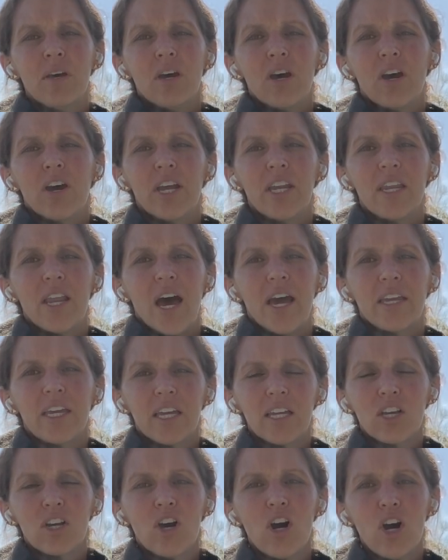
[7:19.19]
All right, not
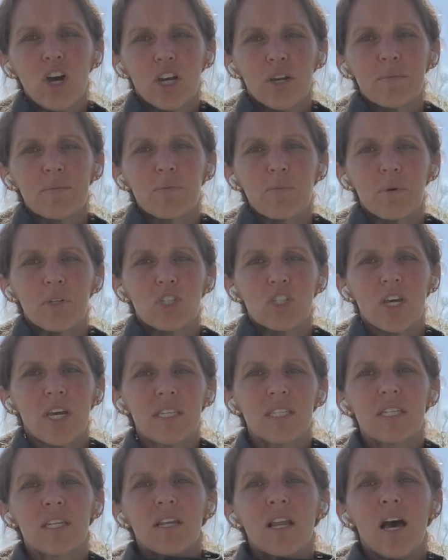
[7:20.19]
yet your arms, but
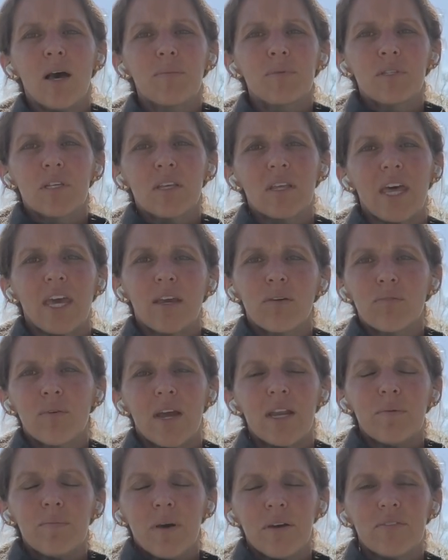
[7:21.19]
chest and up to like
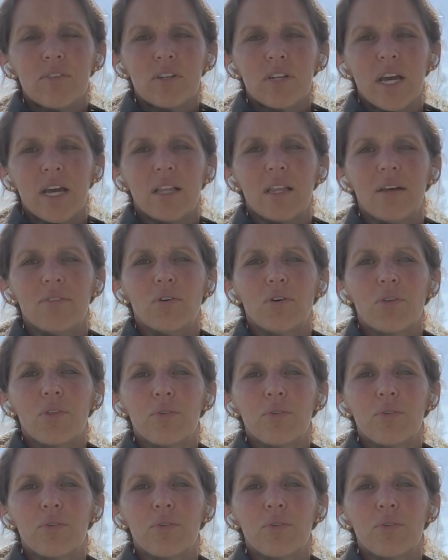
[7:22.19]
right above your neck level.